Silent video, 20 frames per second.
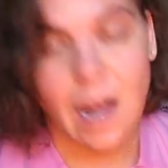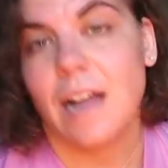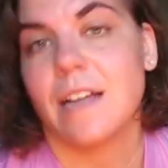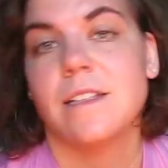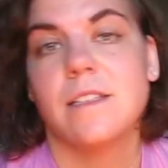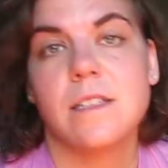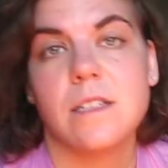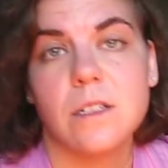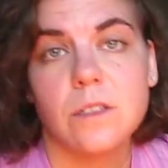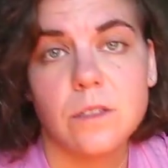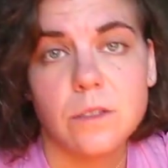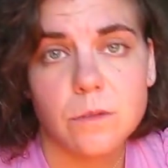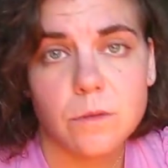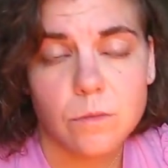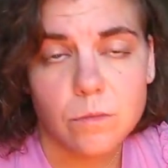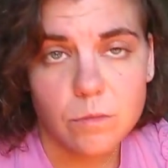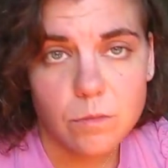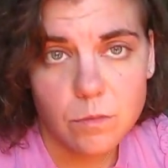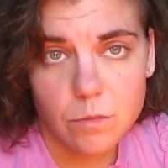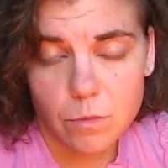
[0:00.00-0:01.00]
still
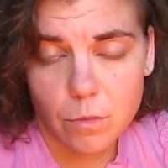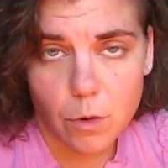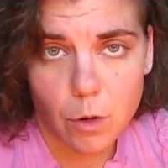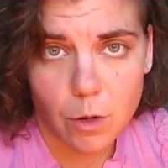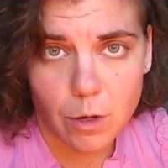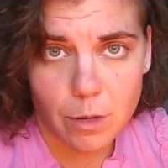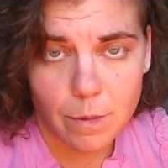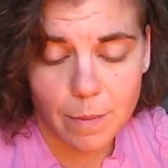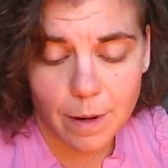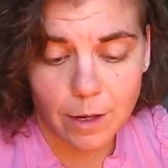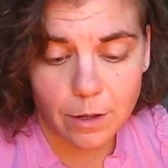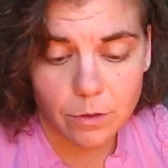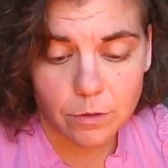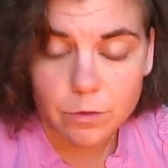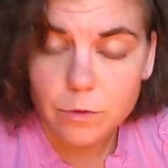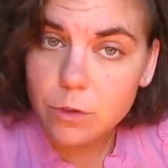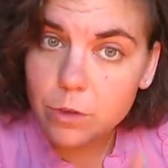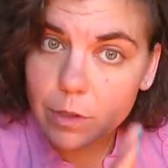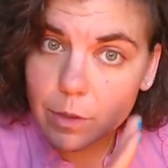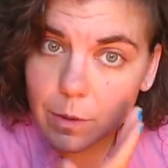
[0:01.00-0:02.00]
order my own
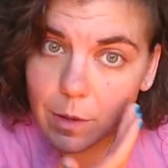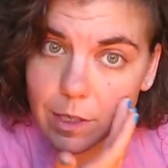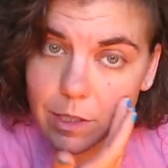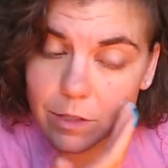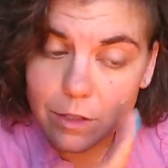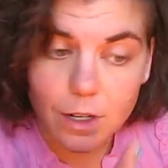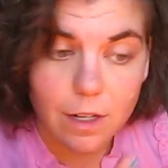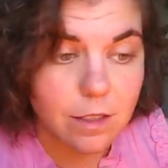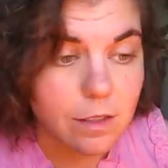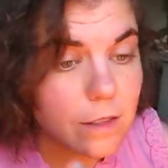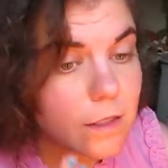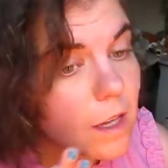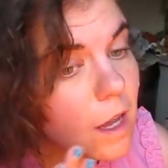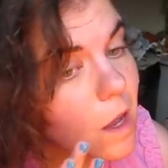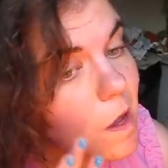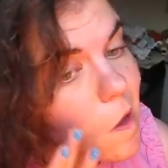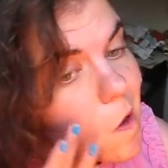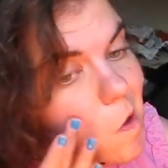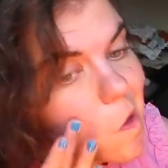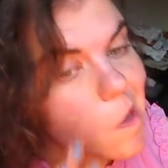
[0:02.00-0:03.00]
food at restaurants.
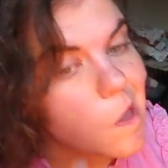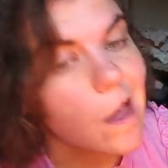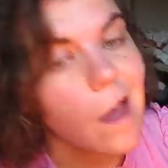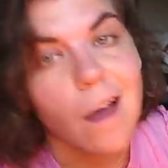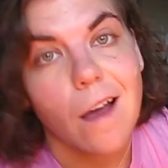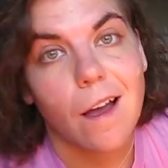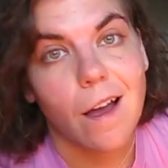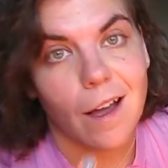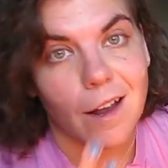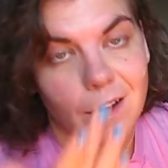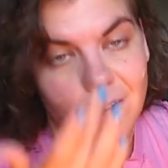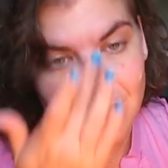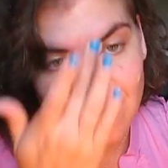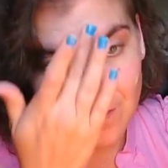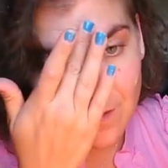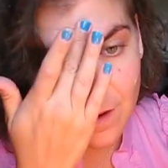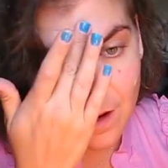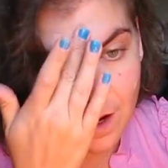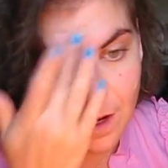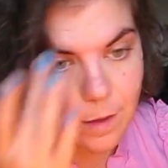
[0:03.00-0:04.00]
Yeah, I know.
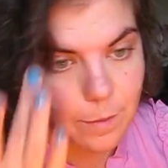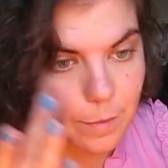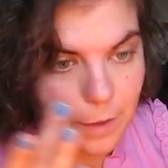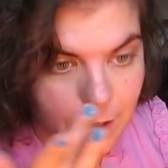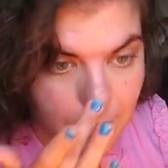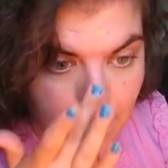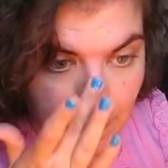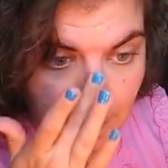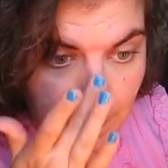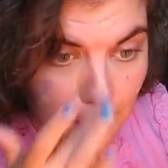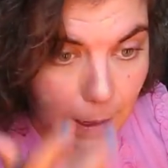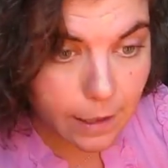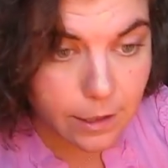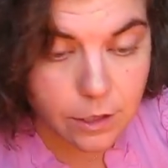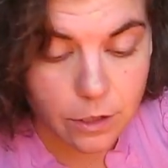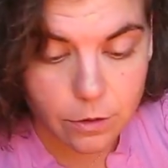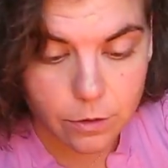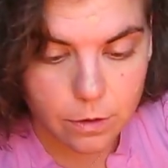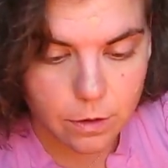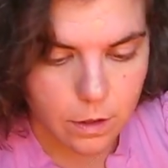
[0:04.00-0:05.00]
I admit it. I
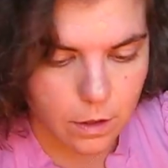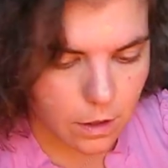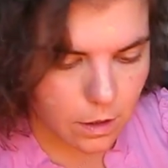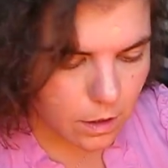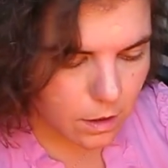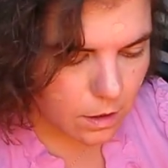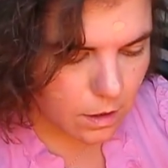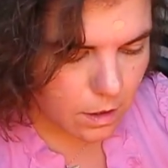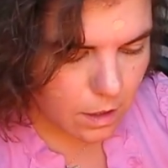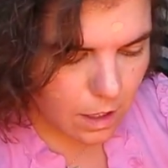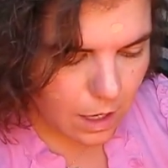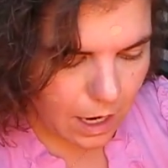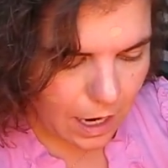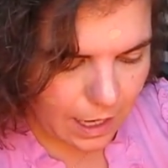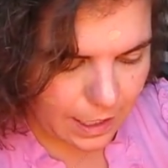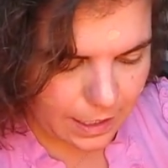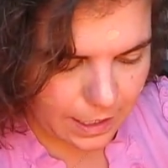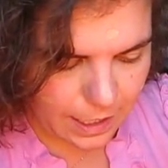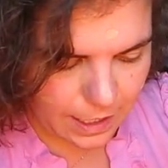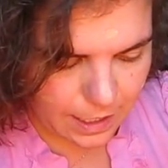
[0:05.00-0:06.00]
do. I
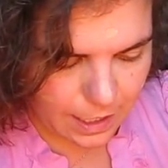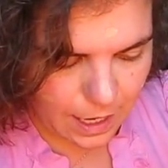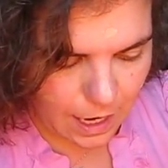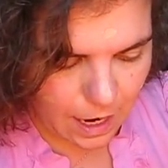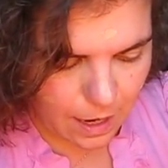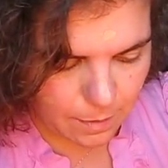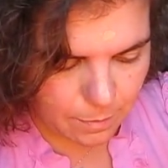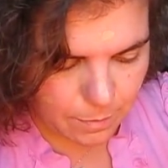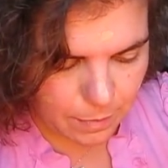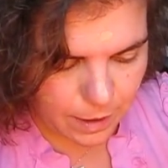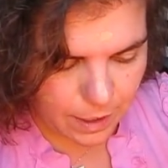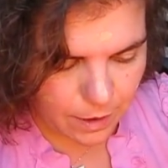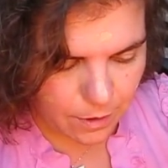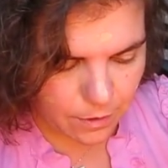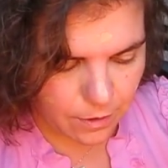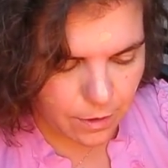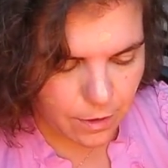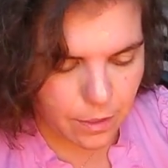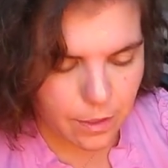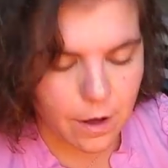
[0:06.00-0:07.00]
cannot bear
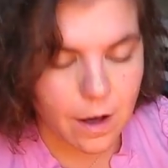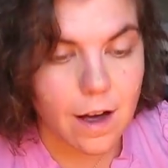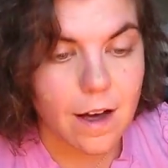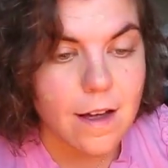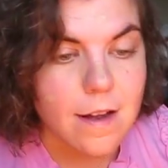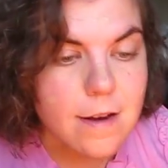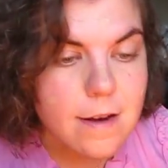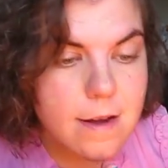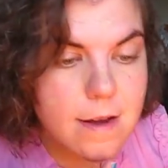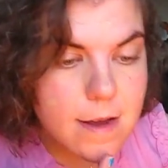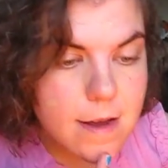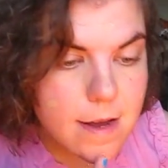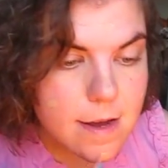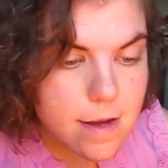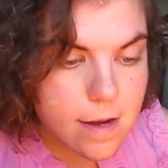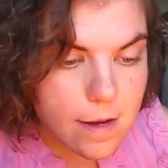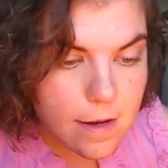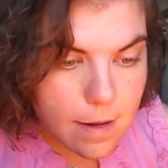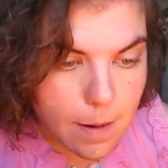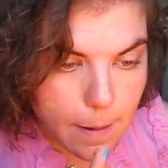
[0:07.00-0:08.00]
the thought
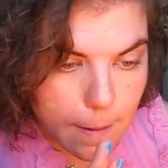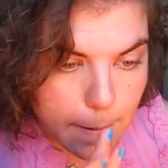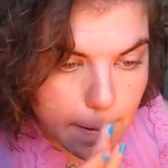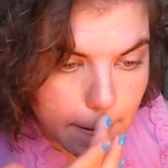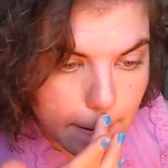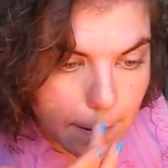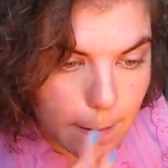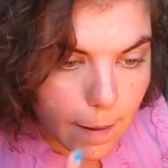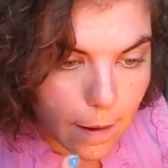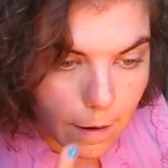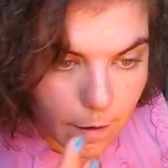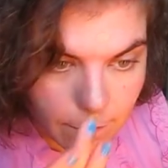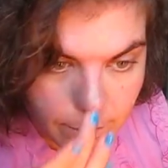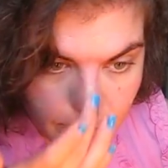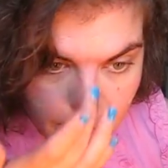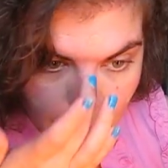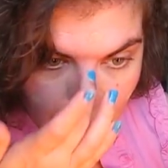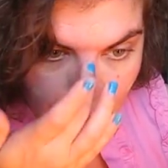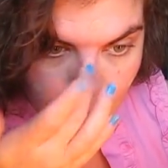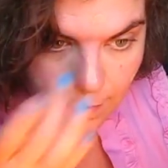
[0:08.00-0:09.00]
of
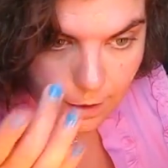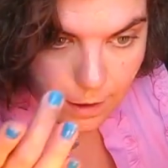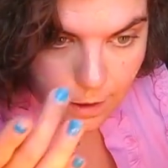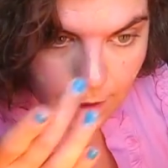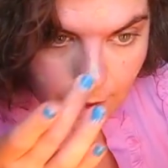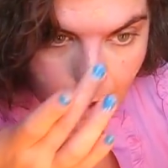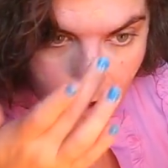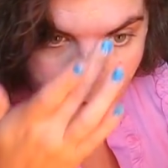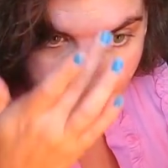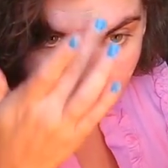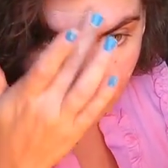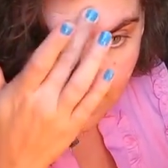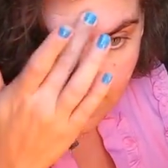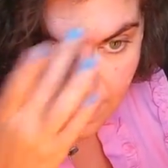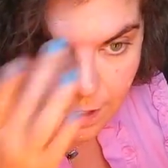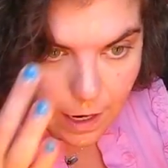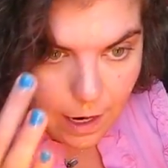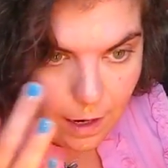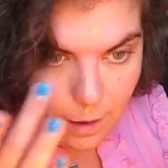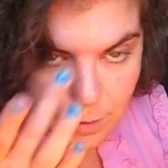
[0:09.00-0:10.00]
not having
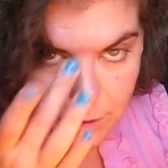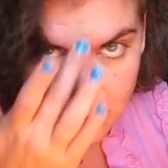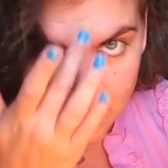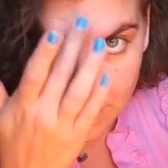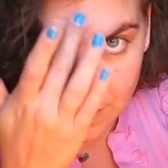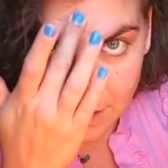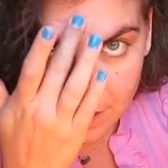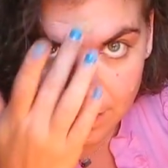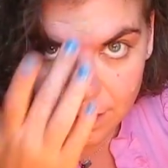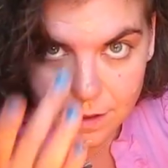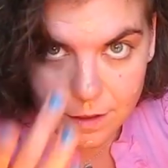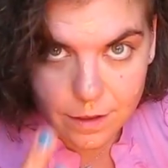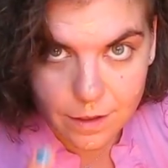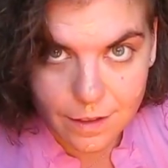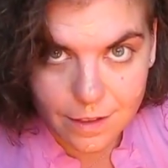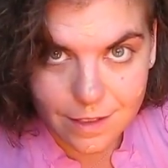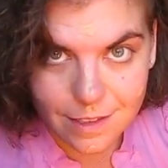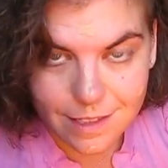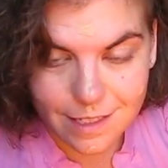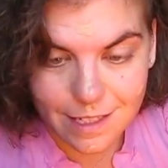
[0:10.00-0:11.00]
the option
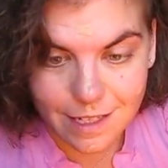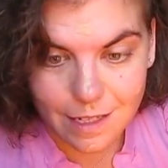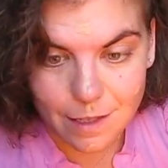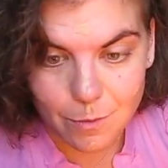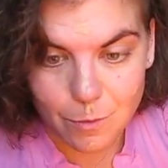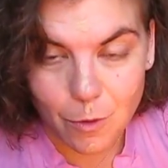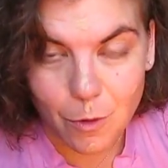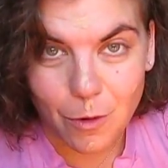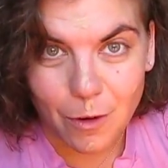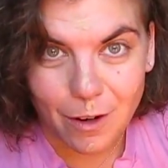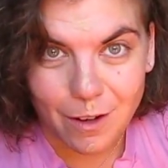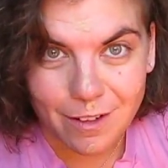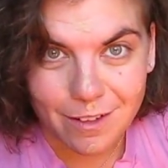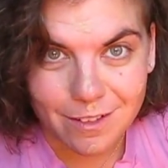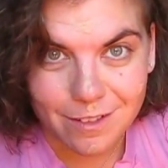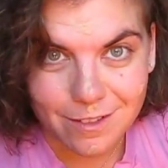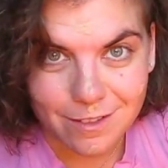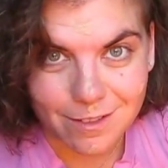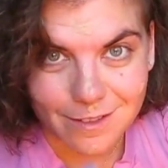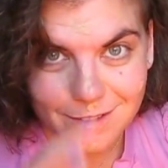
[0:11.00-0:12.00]
to eat more
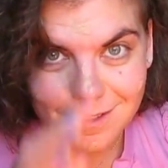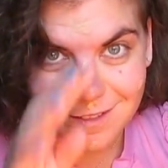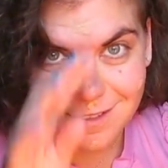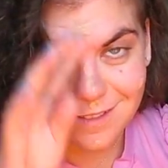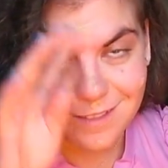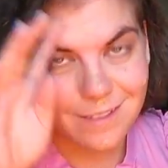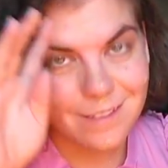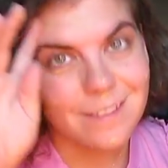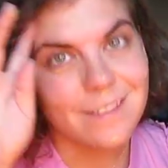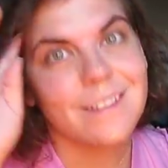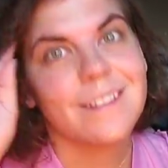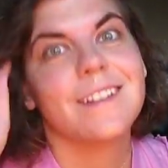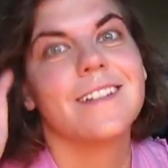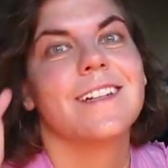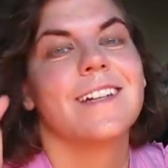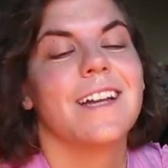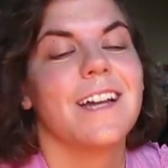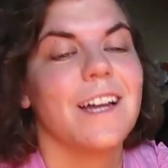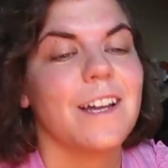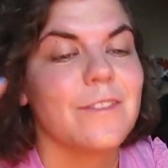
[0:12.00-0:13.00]

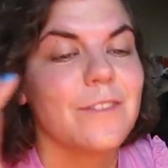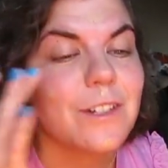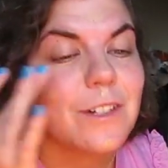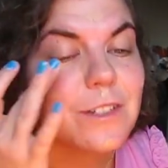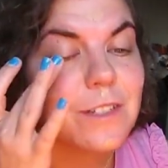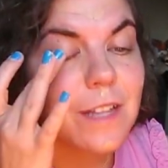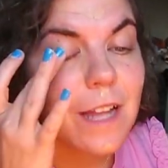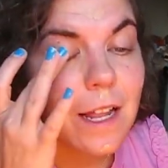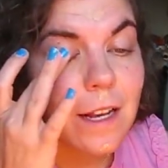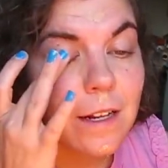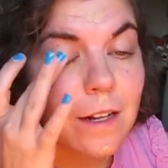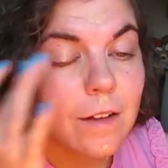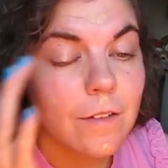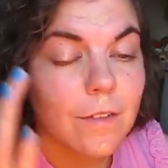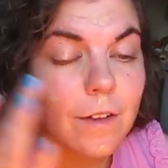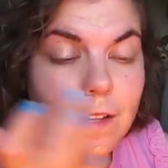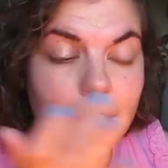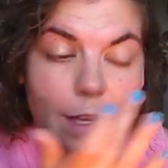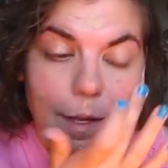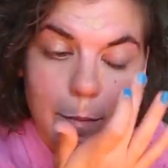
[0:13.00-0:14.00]
if there's not enough
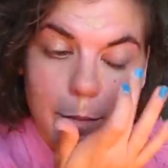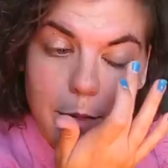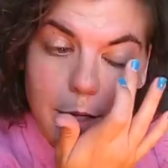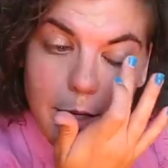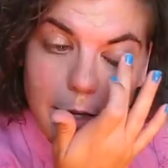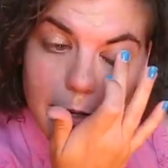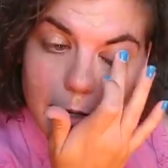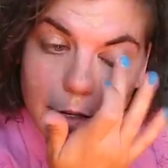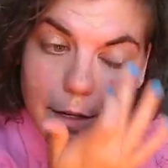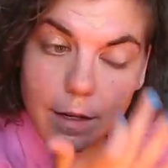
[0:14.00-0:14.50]
on that plate.